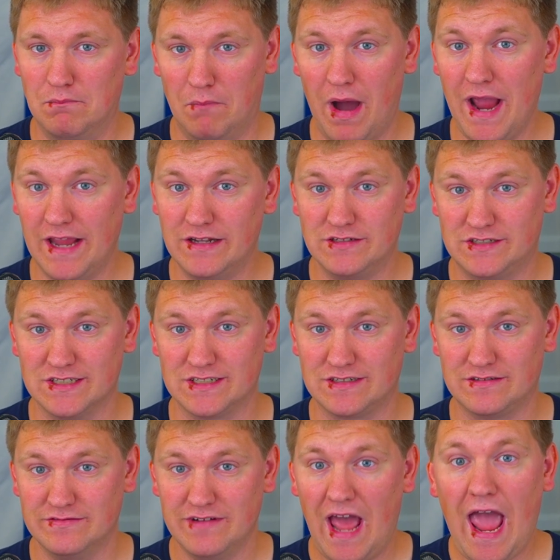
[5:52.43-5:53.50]
might
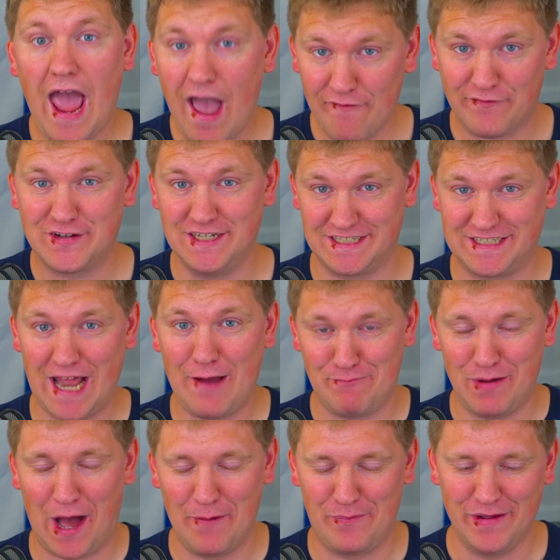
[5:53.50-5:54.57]
just have to
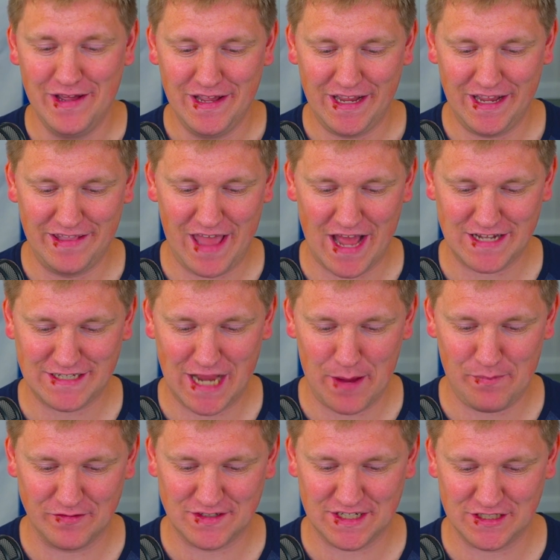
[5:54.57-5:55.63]
step up in that
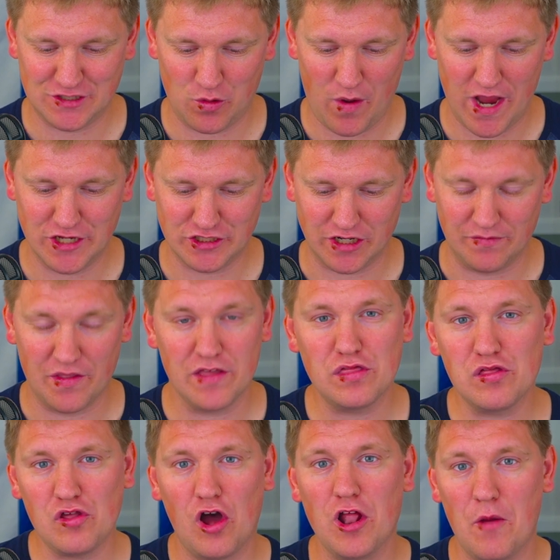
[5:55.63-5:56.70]
type of situation.
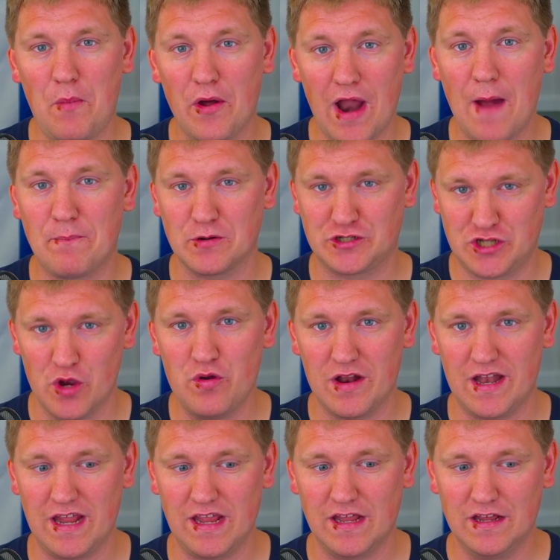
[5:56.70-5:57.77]
This is all about
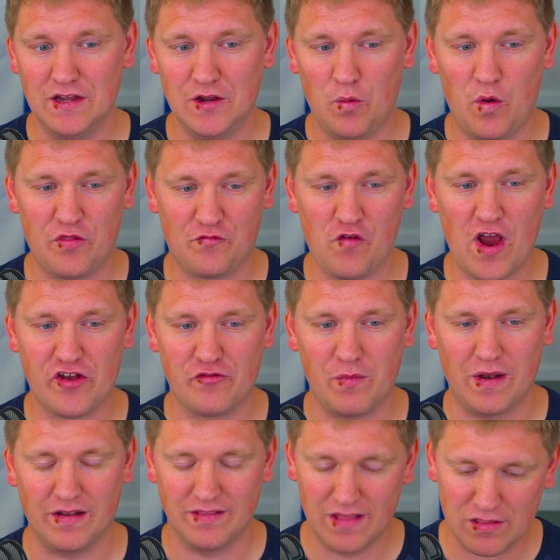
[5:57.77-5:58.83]
opportunity with
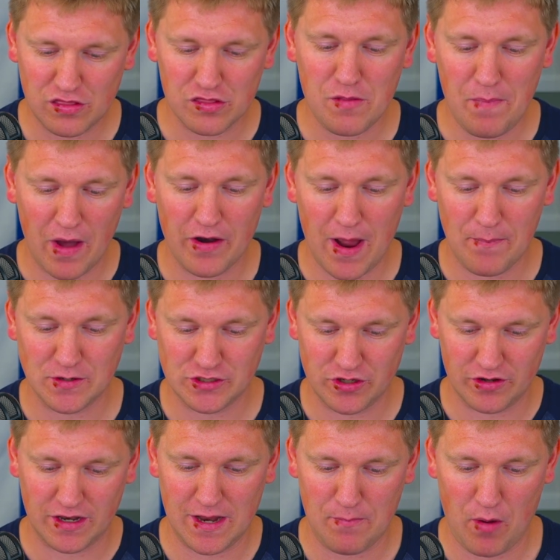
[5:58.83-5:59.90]
freshmen. This is about
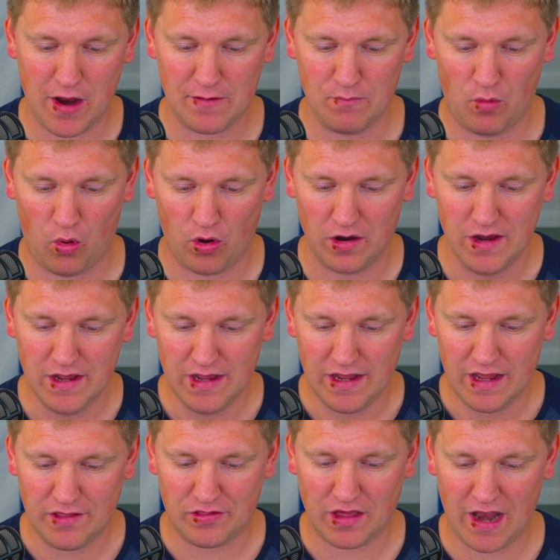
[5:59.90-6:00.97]
opportunity. Braden Moore
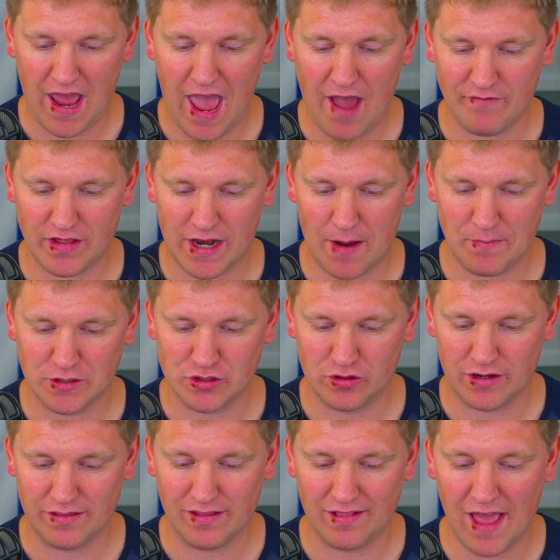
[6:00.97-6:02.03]
is going to have that
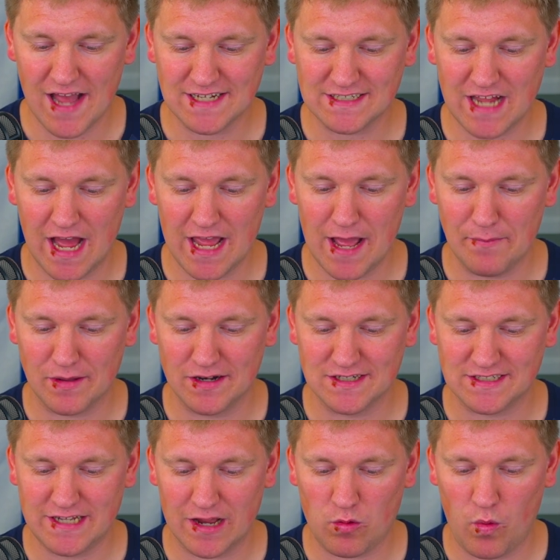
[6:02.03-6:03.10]
opportunity. The last guy I'm
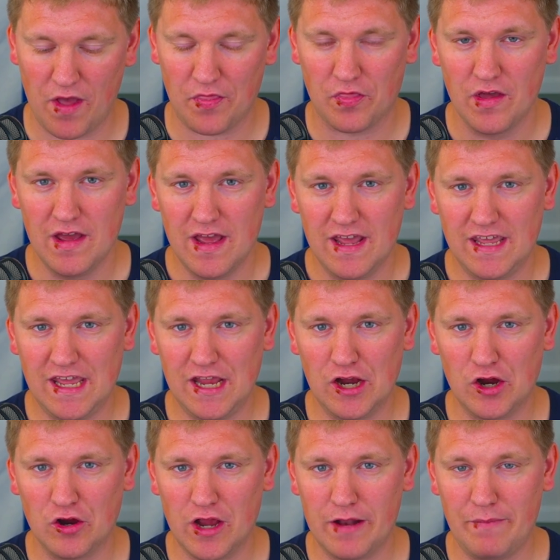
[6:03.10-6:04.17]
going to stick with
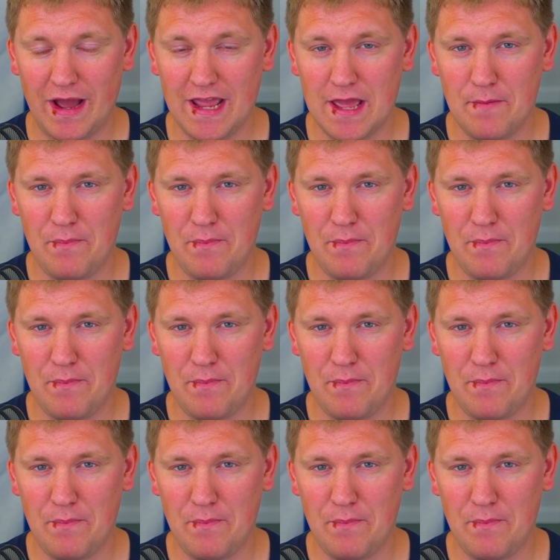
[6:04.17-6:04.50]
here in my